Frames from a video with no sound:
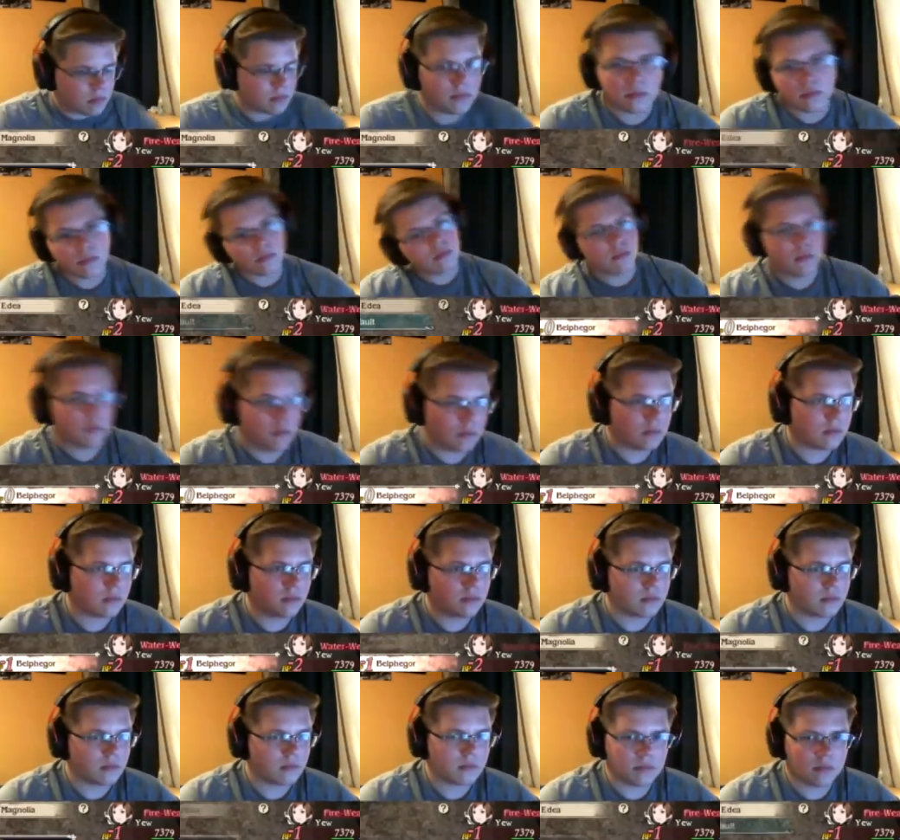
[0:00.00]

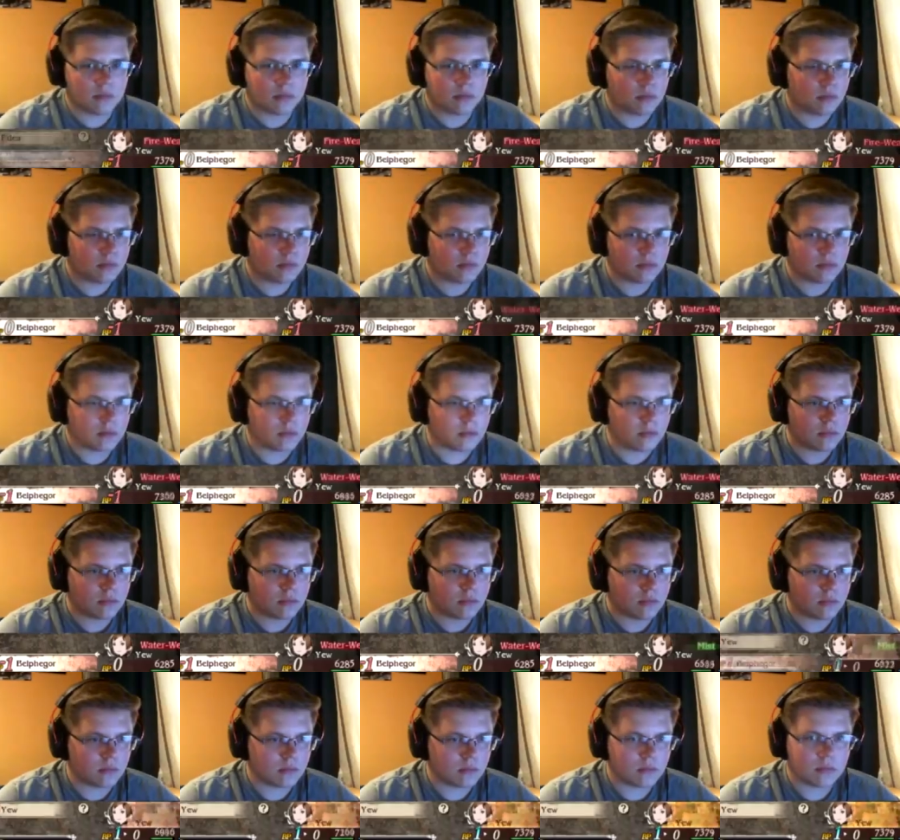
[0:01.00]

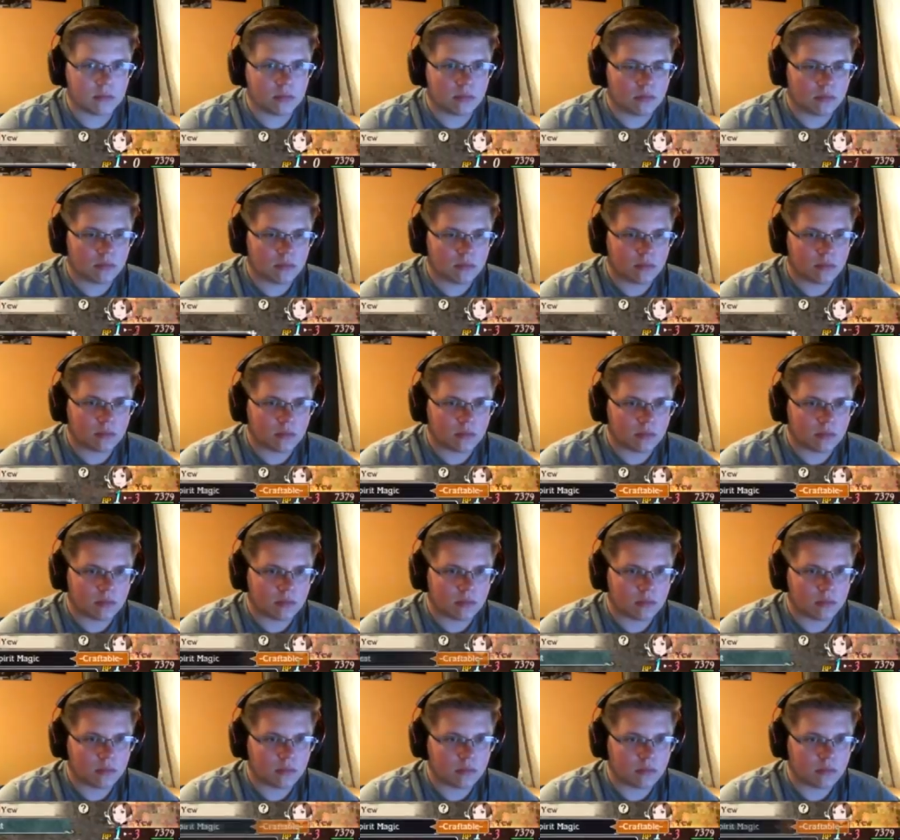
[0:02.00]

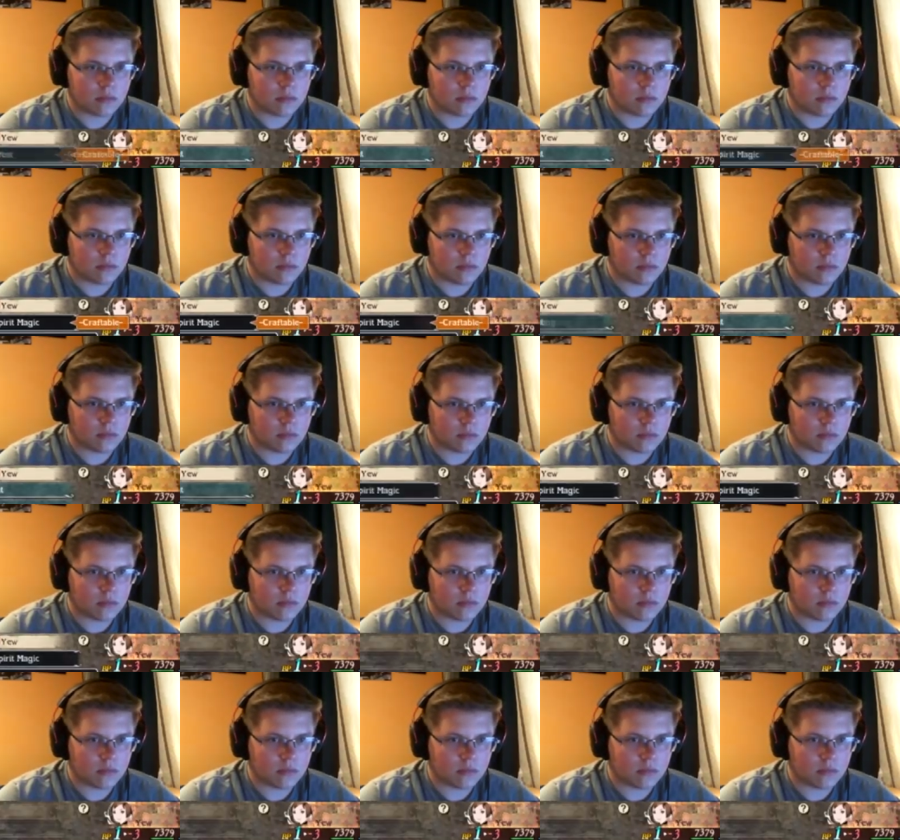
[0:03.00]
Nothing is said.